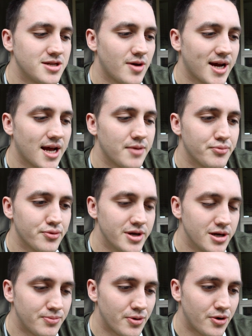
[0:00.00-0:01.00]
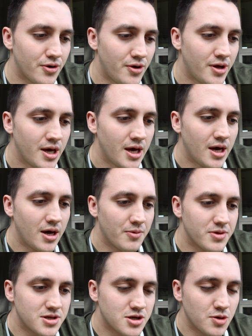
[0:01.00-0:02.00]
So I got a burrito bowl
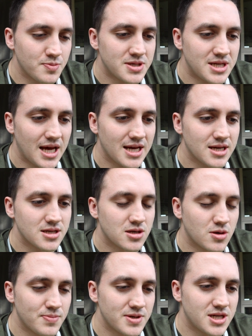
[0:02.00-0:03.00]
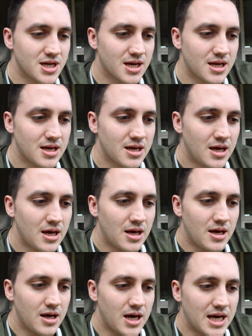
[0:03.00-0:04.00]
with a scoop of steak, a scoop of chicken,
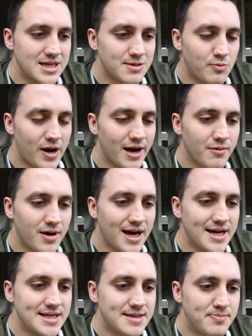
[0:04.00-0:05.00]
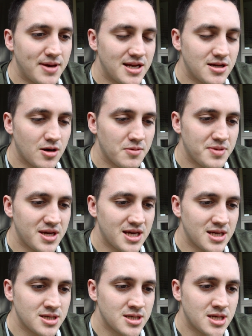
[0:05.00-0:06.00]
uh, some white rice, pinto
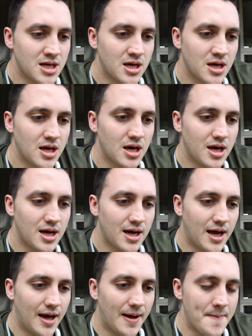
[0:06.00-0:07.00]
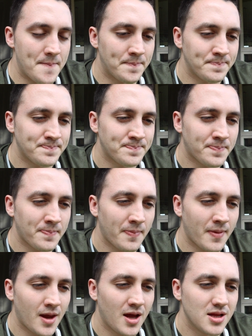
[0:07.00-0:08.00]
beans, um,
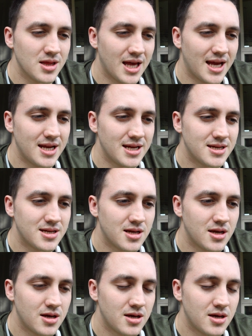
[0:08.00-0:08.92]
lettuce,